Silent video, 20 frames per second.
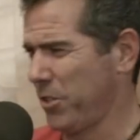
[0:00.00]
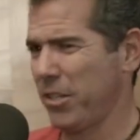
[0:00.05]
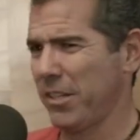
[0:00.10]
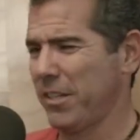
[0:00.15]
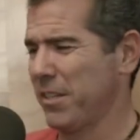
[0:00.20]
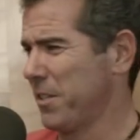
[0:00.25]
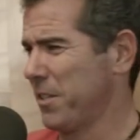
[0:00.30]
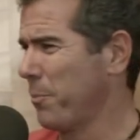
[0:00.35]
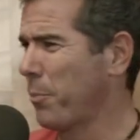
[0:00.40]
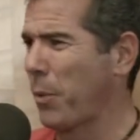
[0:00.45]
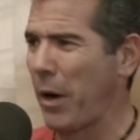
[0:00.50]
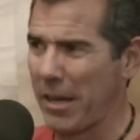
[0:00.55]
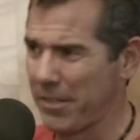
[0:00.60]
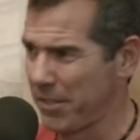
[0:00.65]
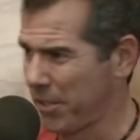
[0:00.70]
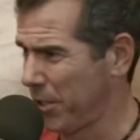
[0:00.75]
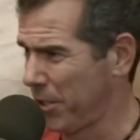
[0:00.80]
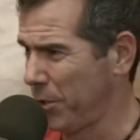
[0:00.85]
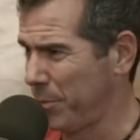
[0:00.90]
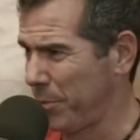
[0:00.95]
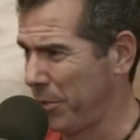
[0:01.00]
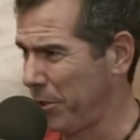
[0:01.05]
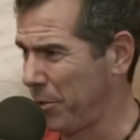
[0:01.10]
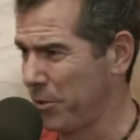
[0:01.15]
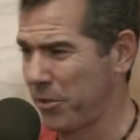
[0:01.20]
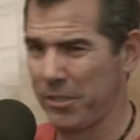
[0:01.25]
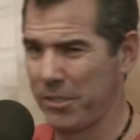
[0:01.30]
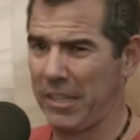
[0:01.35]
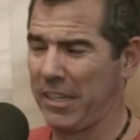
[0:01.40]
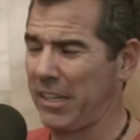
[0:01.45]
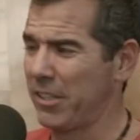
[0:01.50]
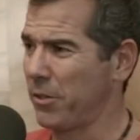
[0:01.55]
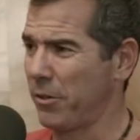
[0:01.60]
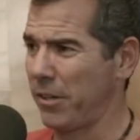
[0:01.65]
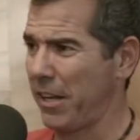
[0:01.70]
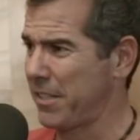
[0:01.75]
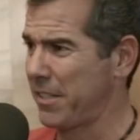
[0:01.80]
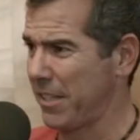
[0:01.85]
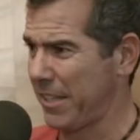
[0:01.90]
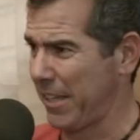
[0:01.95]
She doesn't prosecute Mnuchin. Then he
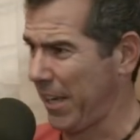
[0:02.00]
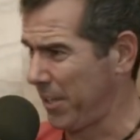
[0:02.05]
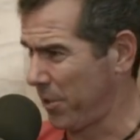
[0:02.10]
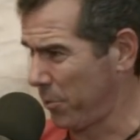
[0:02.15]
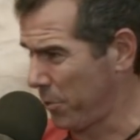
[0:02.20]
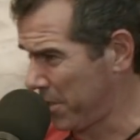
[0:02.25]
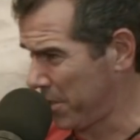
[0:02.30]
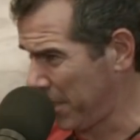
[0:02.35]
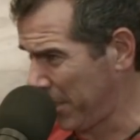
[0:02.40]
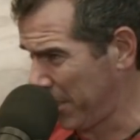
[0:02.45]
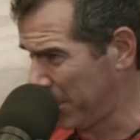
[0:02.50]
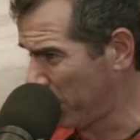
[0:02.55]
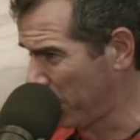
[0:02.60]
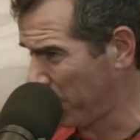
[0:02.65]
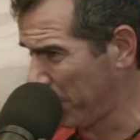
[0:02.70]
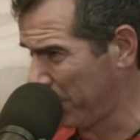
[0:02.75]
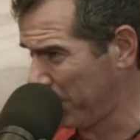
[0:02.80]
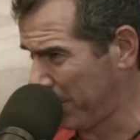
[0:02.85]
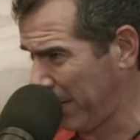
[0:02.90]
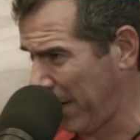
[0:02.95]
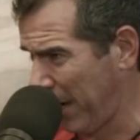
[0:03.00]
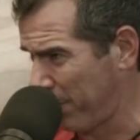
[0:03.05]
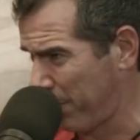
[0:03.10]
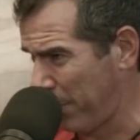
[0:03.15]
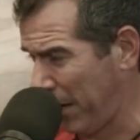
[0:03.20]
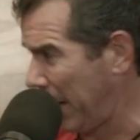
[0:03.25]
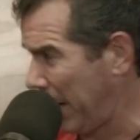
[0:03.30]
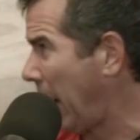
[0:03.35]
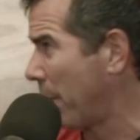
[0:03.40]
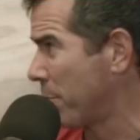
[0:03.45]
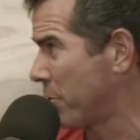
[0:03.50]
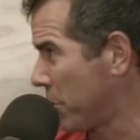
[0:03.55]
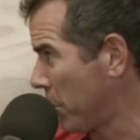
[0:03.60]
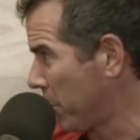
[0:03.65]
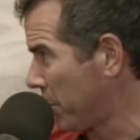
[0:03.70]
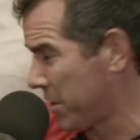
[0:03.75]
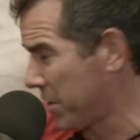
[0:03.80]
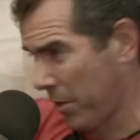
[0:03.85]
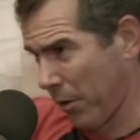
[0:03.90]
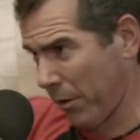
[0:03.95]
donates again to her senatorial campaign. I'm
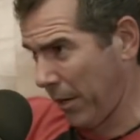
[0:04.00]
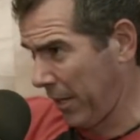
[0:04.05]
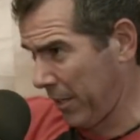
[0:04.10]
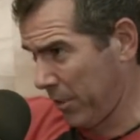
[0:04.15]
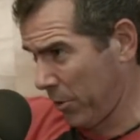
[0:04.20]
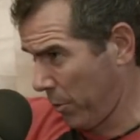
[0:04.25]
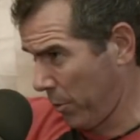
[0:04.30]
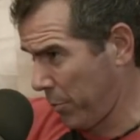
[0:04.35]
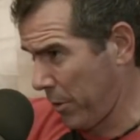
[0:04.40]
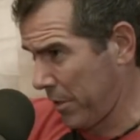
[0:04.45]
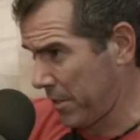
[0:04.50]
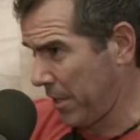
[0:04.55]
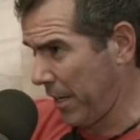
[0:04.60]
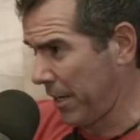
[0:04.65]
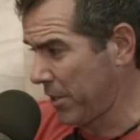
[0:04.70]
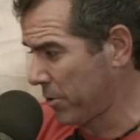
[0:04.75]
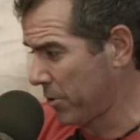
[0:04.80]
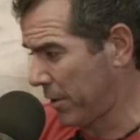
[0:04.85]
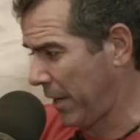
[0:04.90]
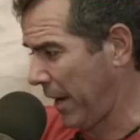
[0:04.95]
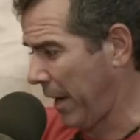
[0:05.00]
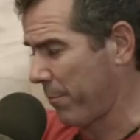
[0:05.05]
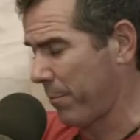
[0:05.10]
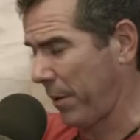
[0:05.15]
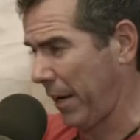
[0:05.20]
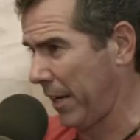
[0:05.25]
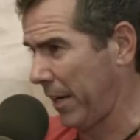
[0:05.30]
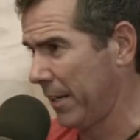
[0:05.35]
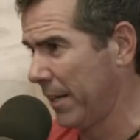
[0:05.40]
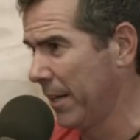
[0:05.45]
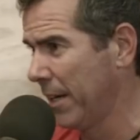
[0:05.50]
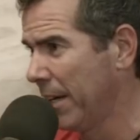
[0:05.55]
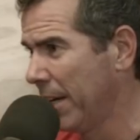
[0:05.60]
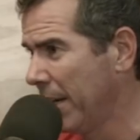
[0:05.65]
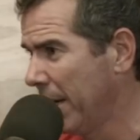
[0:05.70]
sure he's donated to her presidential campaign.